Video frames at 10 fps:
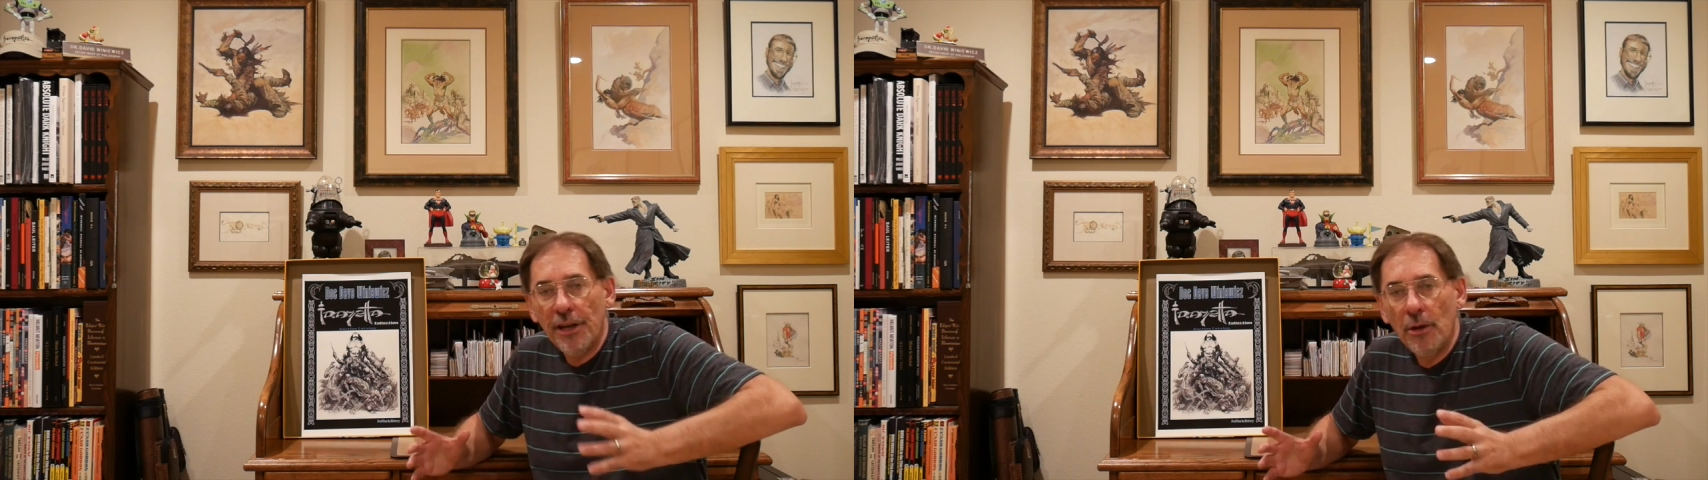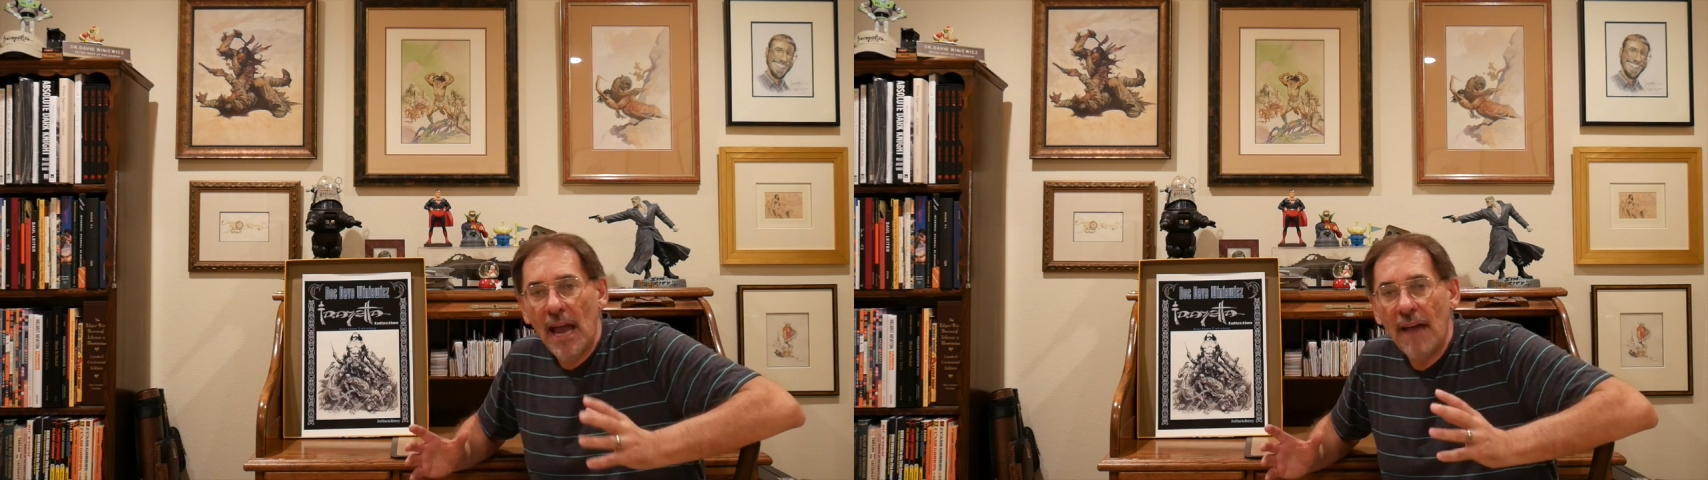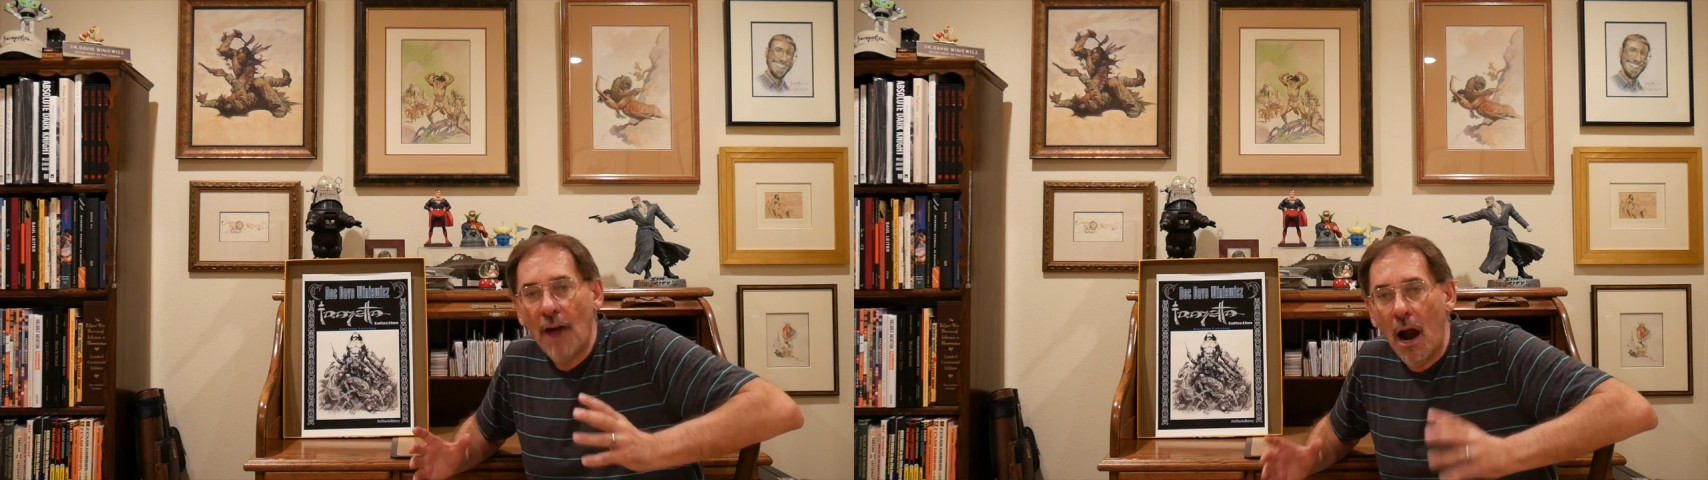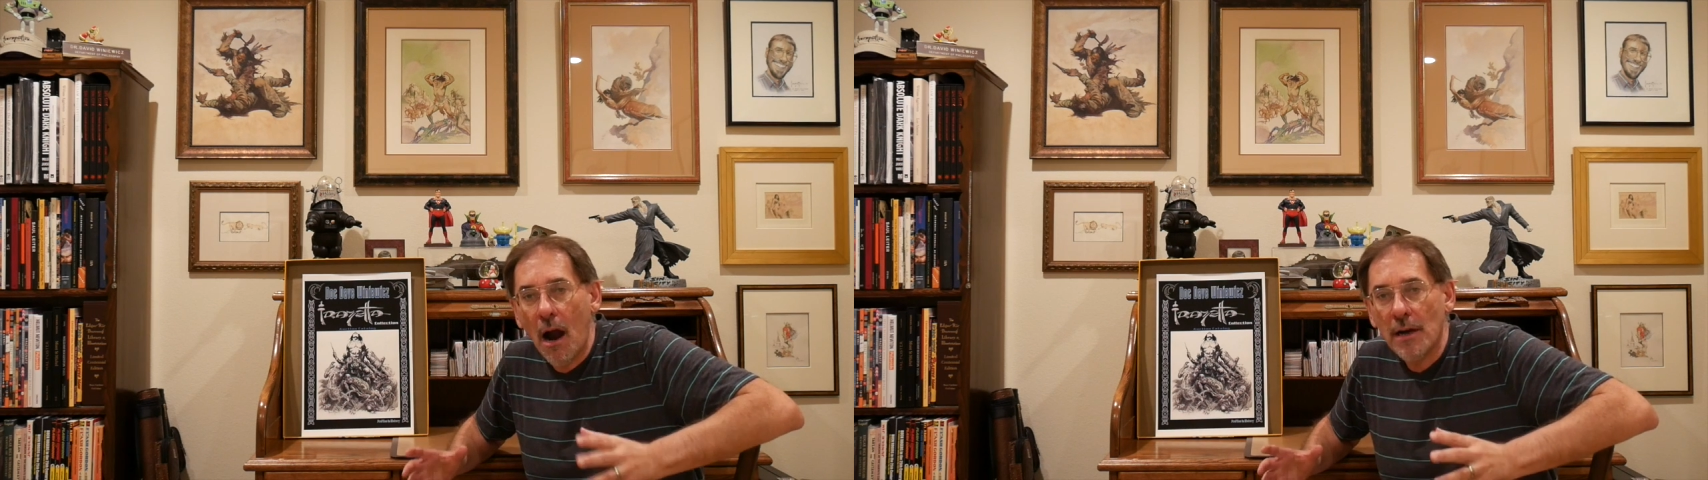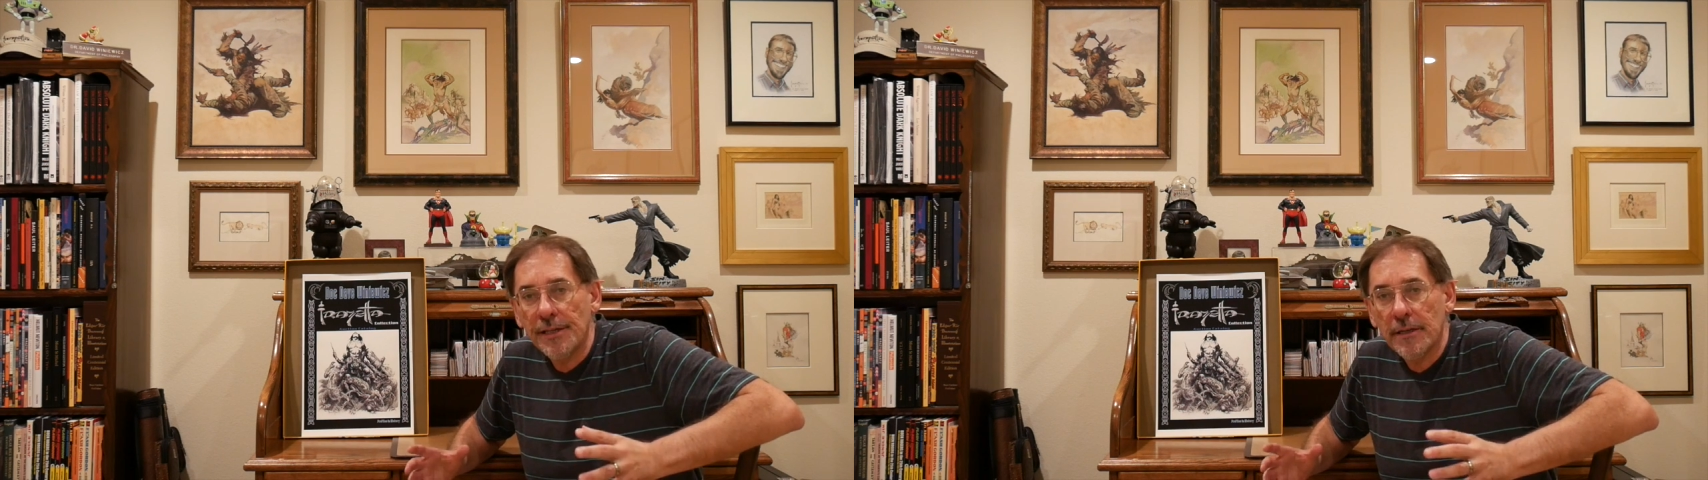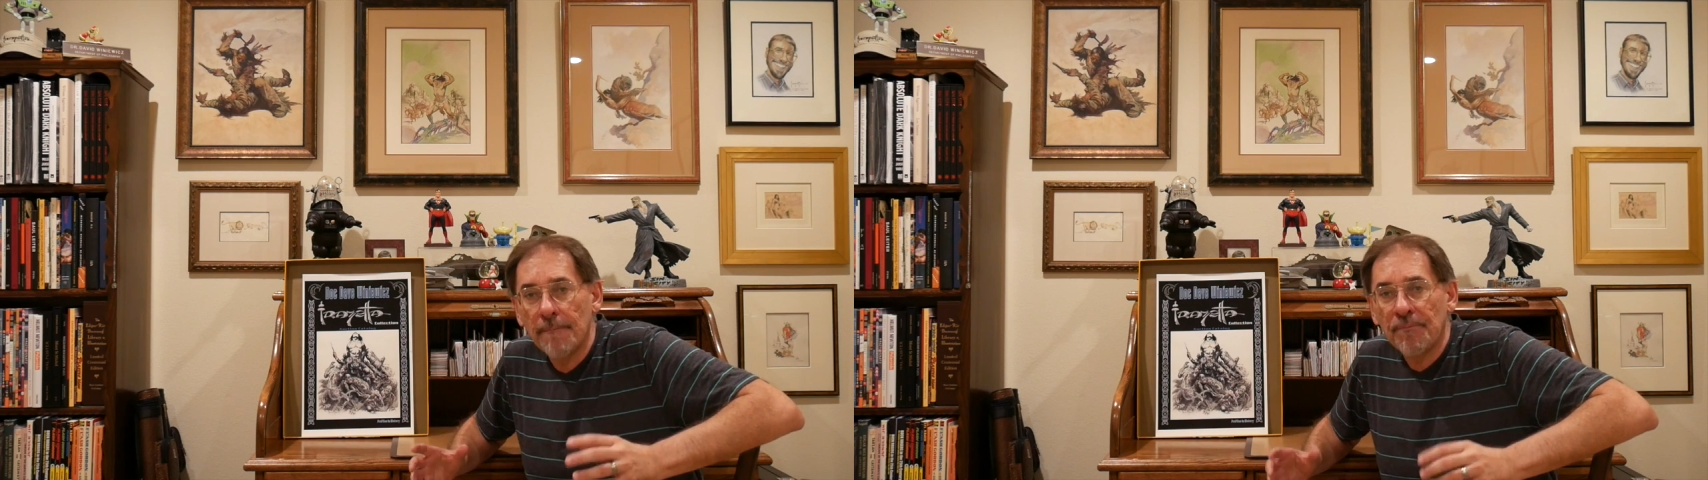you have art,